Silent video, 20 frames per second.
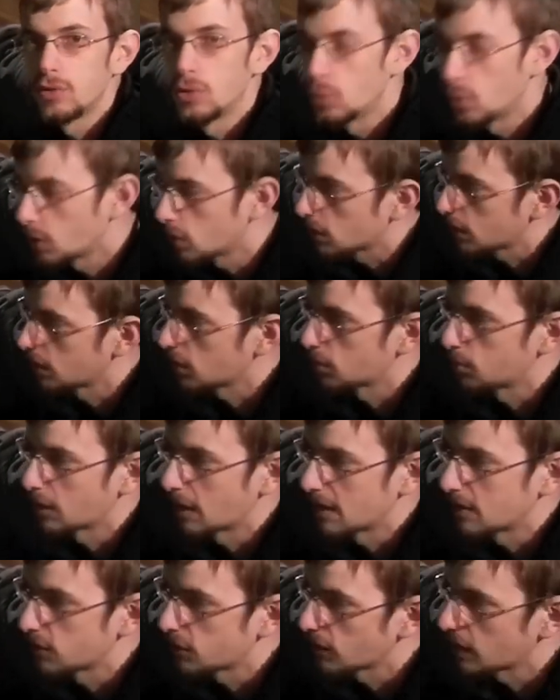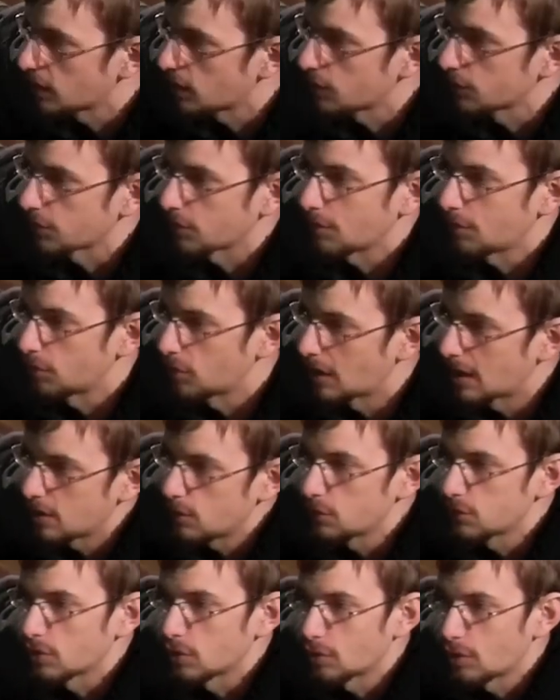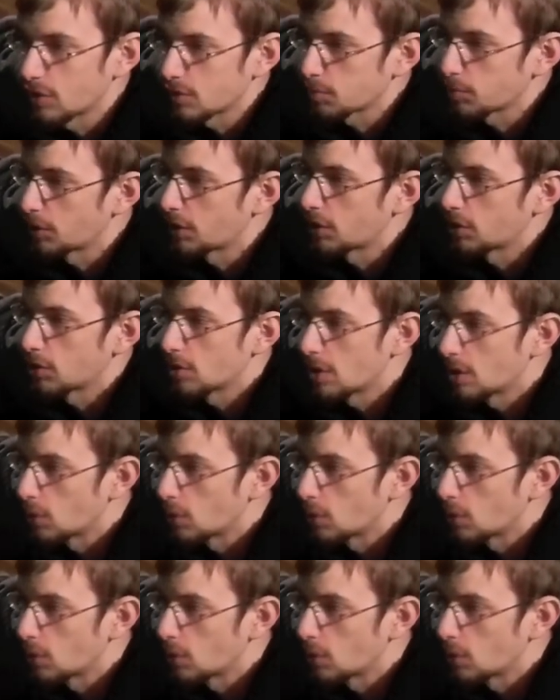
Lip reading: You will kill brain cells if you're not using a respirator or